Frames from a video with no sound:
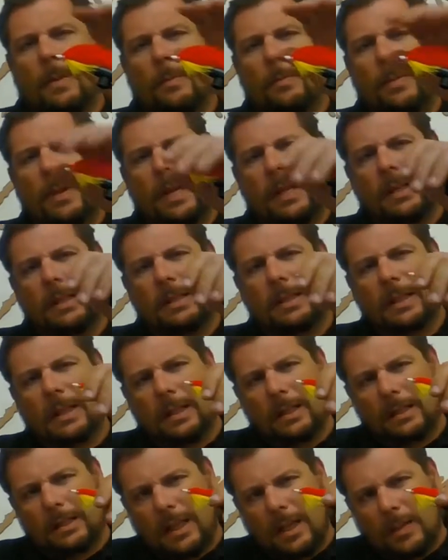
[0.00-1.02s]
paddle
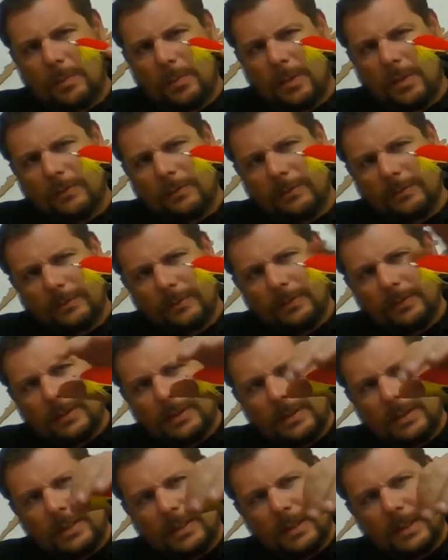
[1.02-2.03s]
tail type of
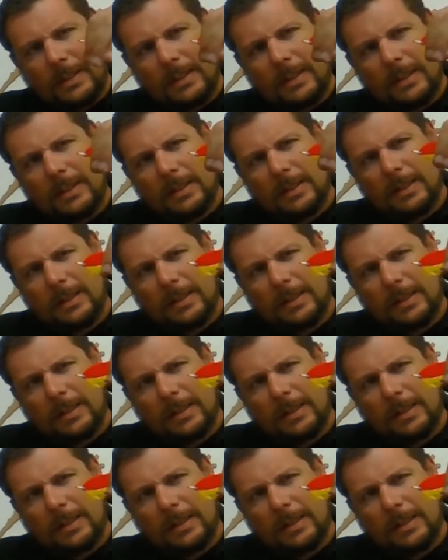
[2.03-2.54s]
stunt